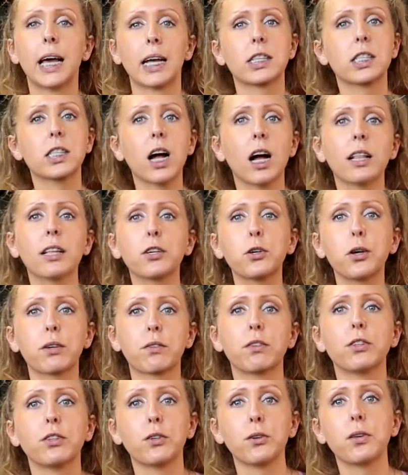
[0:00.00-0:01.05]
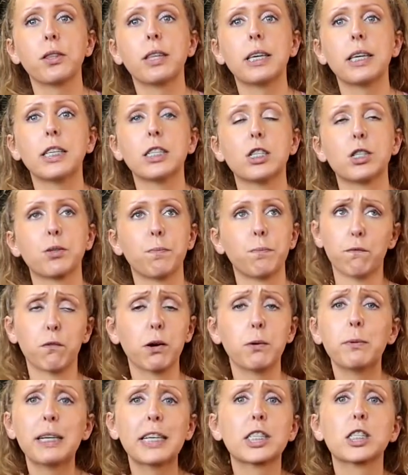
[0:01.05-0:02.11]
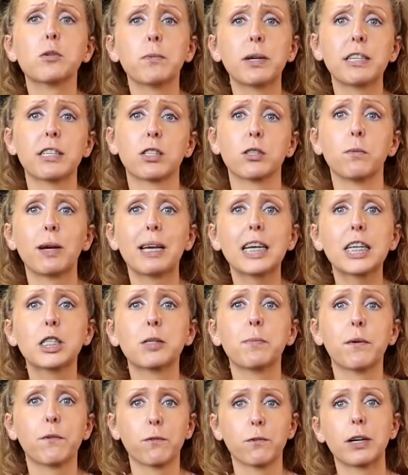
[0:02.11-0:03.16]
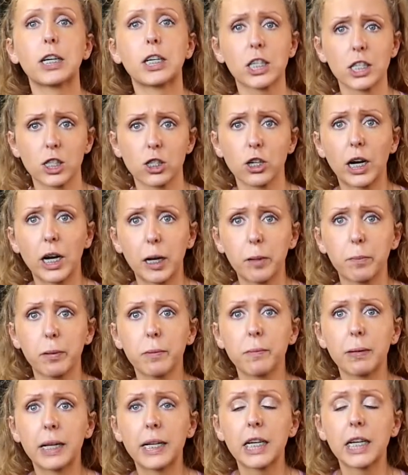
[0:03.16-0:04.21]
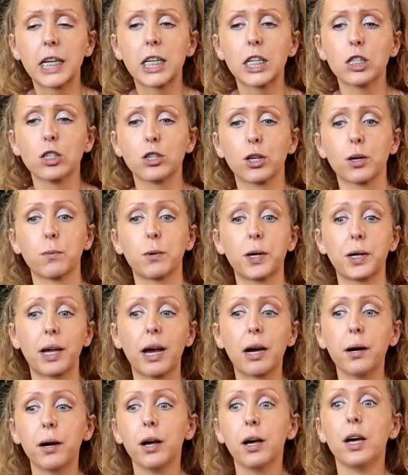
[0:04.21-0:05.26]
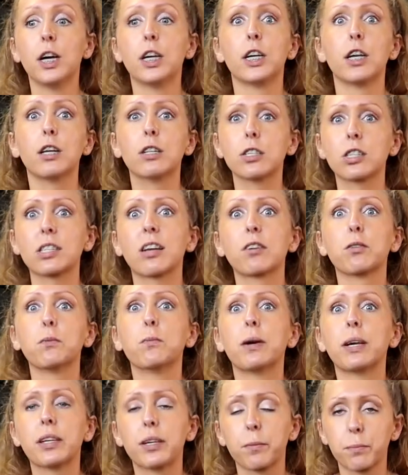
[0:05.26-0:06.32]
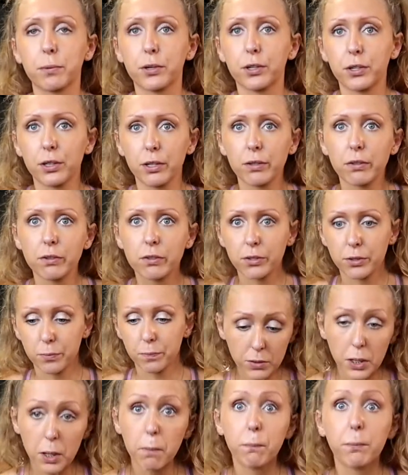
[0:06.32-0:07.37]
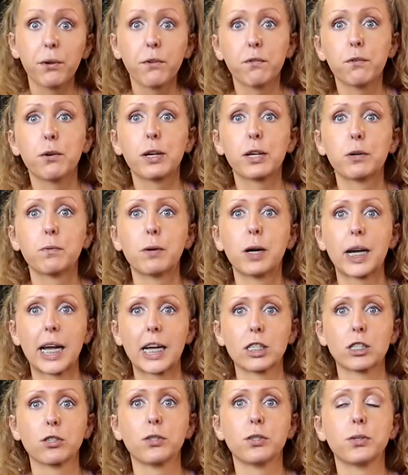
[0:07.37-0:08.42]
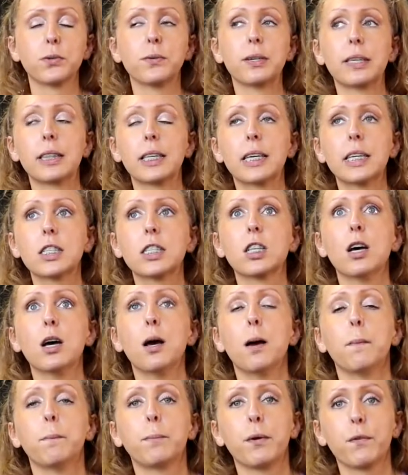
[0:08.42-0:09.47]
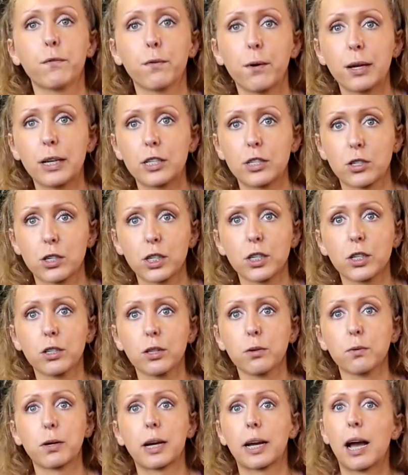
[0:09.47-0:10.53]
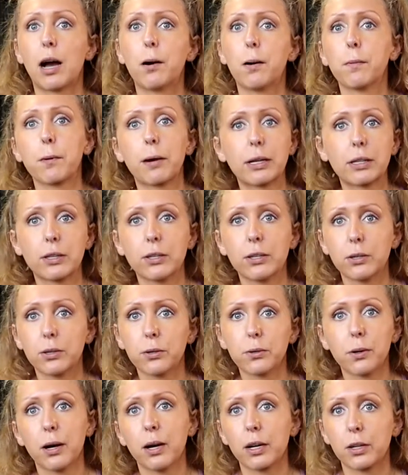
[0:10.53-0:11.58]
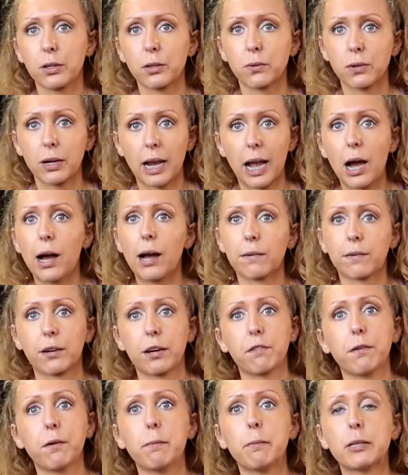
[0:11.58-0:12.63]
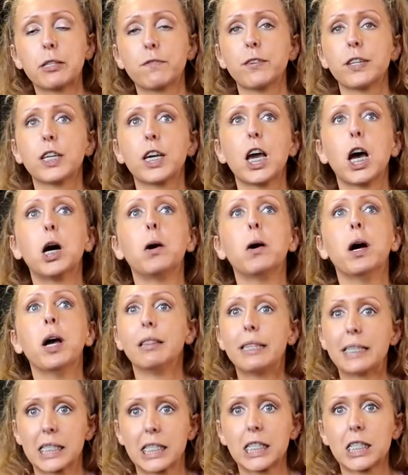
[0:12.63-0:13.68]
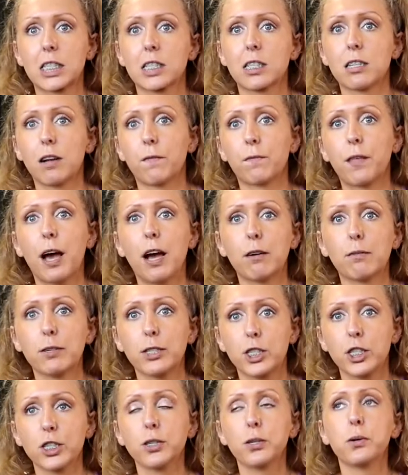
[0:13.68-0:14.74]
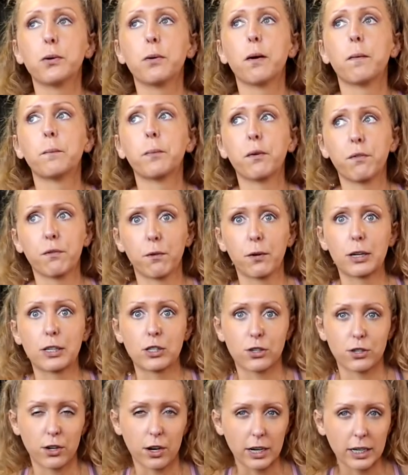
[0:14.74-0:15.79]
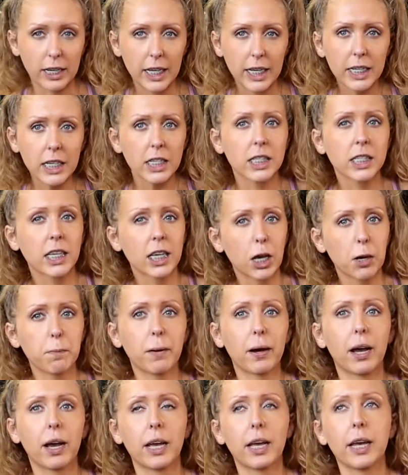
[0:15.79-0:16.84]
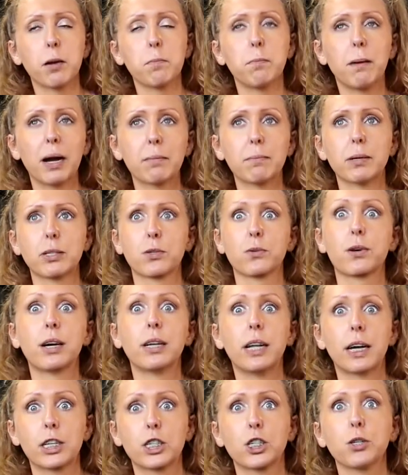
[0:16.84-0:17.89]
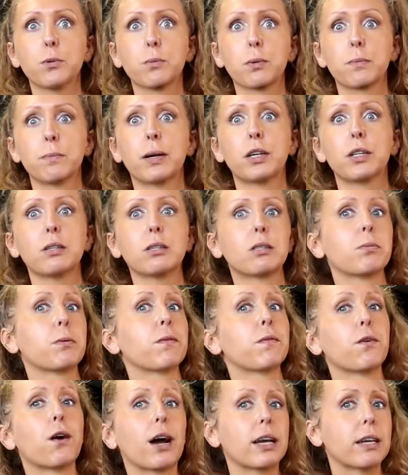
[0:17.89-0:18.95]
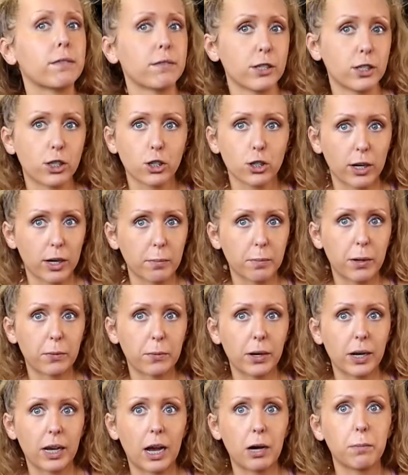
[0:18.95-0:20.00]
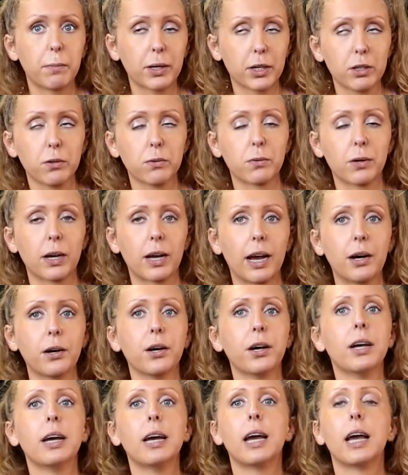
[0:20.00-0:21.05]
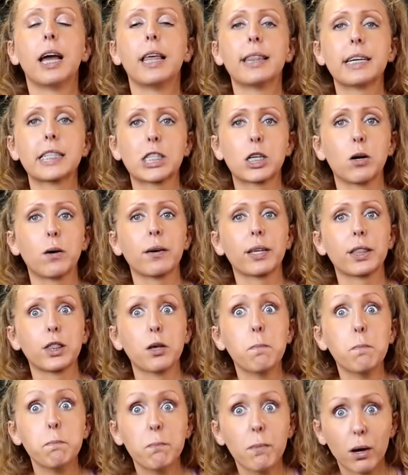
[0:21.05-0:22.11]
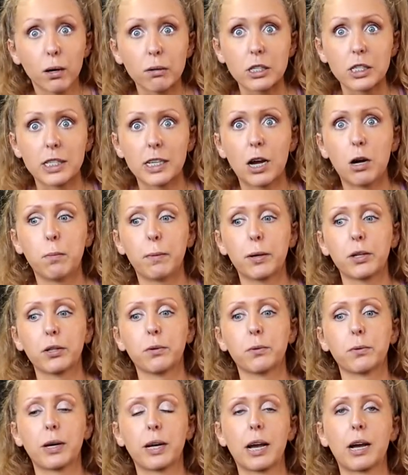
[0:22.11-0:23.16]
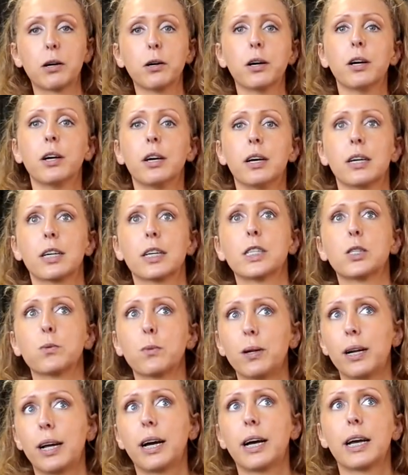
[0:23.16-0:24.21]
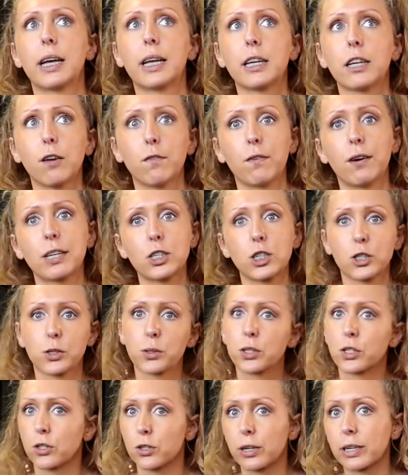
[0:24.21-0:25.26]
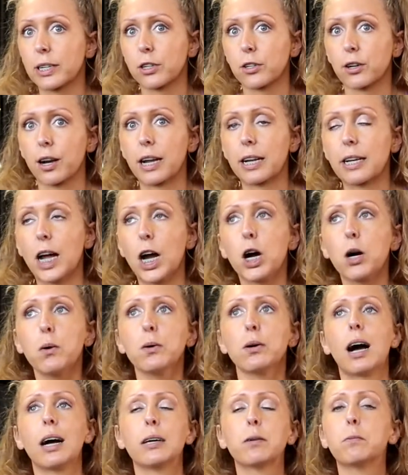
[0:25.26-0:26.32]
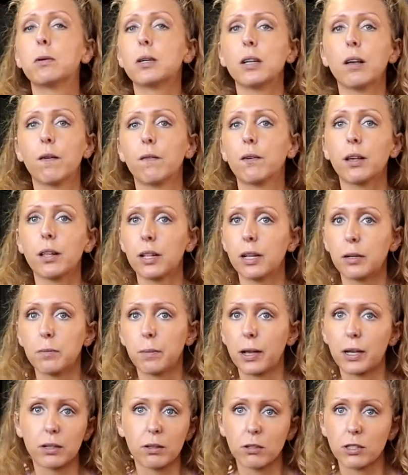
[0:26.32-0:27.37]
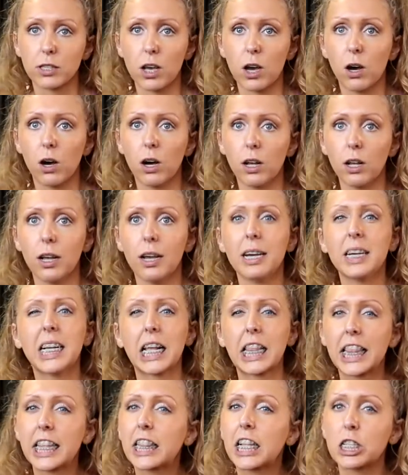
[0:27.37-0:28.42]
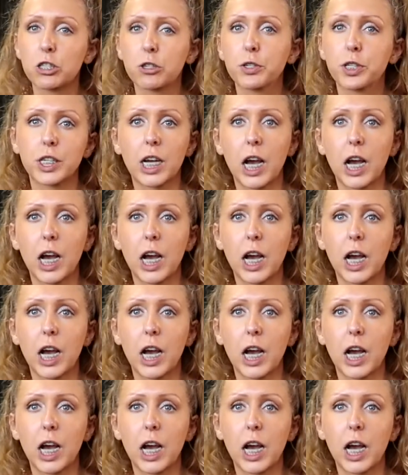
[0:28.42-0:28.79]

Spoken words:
It's not like you have to do these for weeks and weeks and weeks before you can start implementing it into your workout. You just have to wake up your glutes before your workout. So doing these before you start your glute workout. I'm about to do a glute workout after I film this video, and this is the stuff that I would do before starting to get my mind muscle connection with my glutes before I even start my workout, my glute workout. And that's how I'll get the most out of my glute workout. Because if I just started it right now, I wouldn't feel it in my glutes at all. And I think that's really